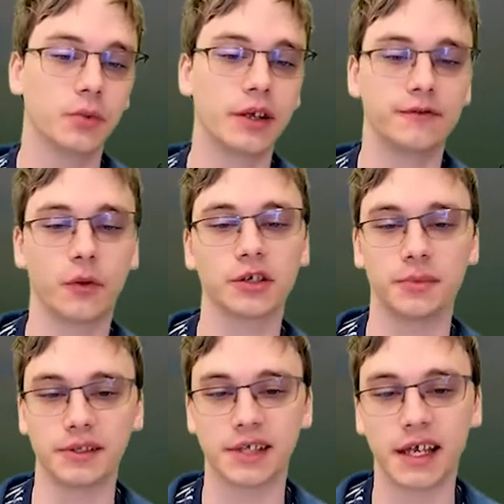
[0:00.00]

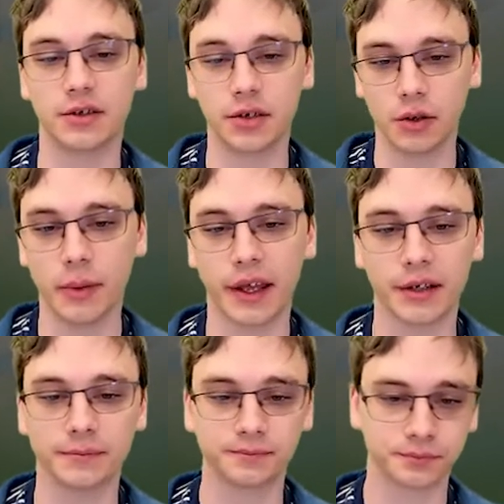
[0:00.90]
Reinforcements, a
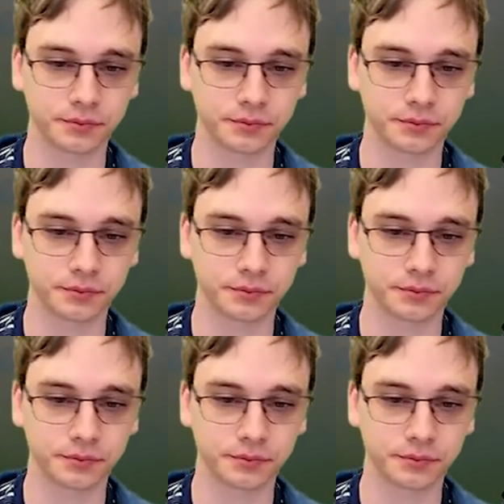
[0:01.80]
2-mana,